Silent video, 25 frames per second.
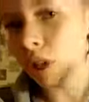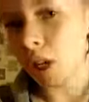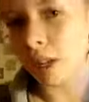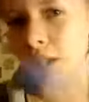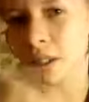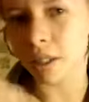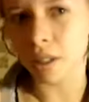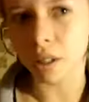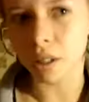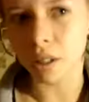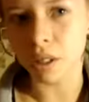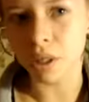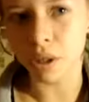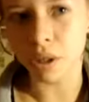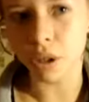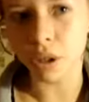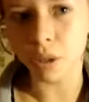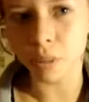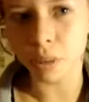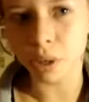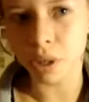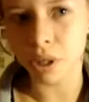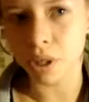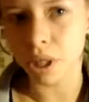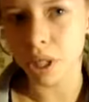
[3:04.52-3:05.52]
like little
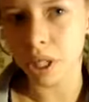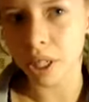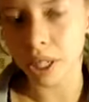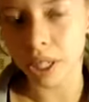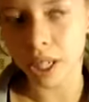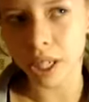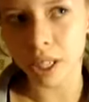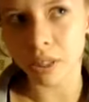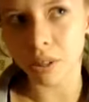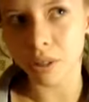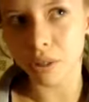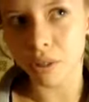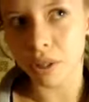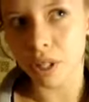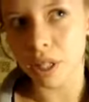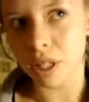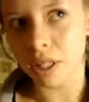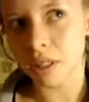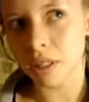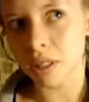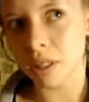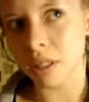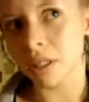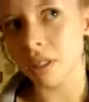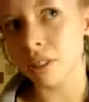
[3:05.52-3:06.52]
loops you're gonna get in your
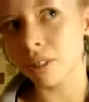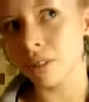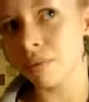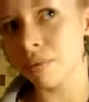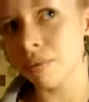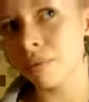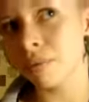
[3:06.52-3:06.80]
dreads, so